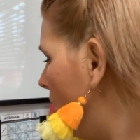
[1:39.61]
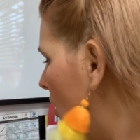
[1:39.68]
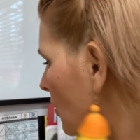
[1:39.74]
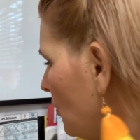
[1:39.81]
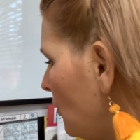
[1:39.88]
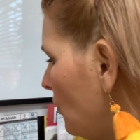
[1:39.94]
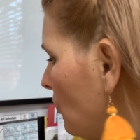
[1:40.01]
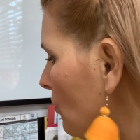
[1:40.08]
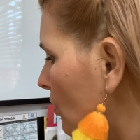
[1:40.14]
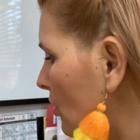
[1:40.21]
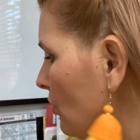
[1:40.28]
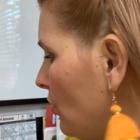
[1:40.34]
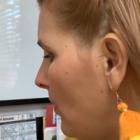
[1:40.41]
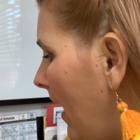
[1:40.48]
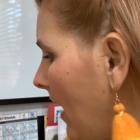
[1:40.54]
So you can
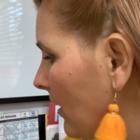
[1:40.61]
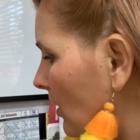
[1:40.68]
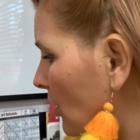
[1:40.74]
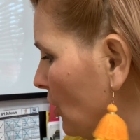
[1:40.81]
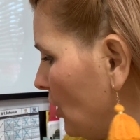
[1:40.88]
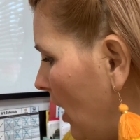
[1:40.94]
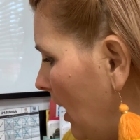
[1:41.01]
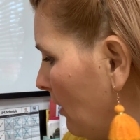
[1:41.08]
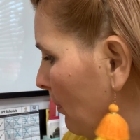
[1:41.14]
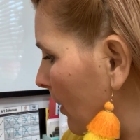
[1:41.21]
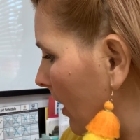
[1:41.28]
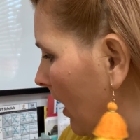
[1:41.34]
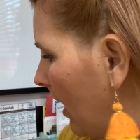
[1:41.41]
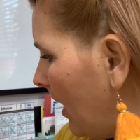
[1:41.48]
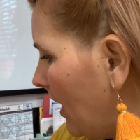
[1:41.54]
do any shape.
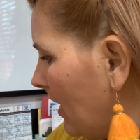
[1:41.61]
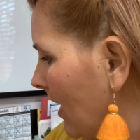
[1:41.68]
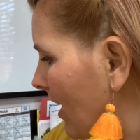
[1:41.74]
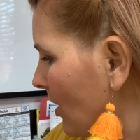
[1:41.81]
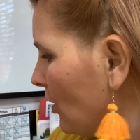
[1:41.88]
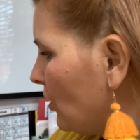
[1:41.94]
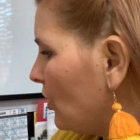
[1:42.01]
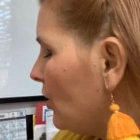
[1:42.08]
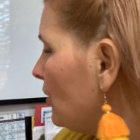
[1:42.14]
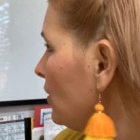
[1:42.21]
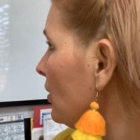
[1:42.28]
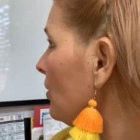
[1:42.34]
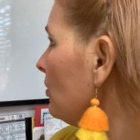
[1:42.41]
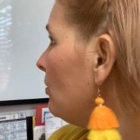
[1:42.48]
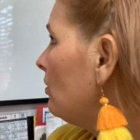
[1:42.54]
I like to
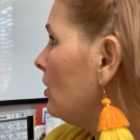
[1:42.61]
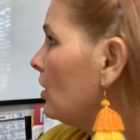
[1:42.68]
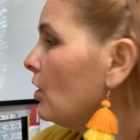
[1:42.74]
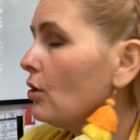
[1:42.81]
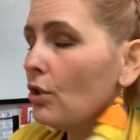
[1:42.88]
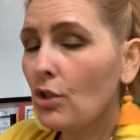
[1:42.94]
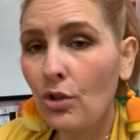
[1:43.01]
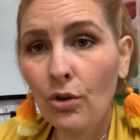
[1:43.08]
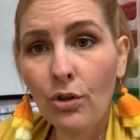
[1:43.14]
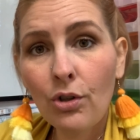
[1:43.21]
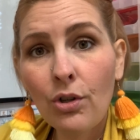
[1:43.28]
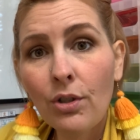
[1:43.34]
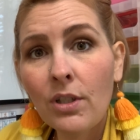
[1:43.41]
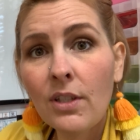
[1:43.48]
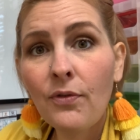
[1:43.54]
do
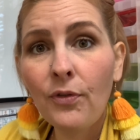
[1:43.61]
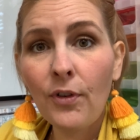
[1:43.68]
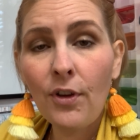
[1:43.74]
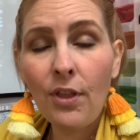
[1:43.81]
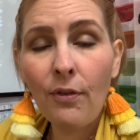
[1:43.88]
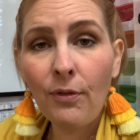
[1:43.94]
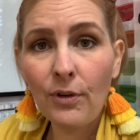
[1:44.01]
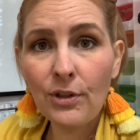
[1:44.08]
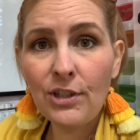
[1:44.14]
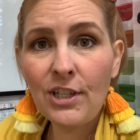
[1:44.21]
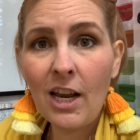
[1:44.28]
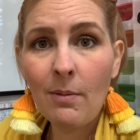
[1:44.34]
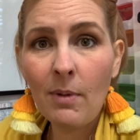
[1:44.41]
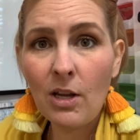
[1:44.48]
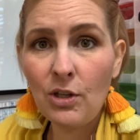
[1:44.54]
circles for the first
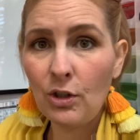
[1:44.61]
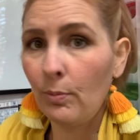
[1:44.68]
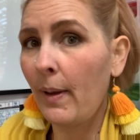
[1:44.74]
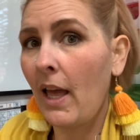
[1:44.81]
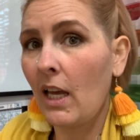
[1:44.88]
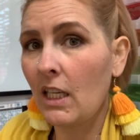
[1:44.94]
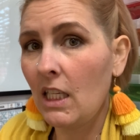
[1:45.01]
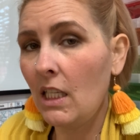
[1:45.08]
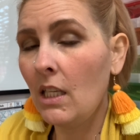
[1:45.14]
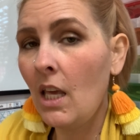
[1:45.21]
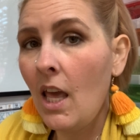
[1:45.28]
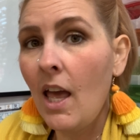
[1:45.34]
time I do packing,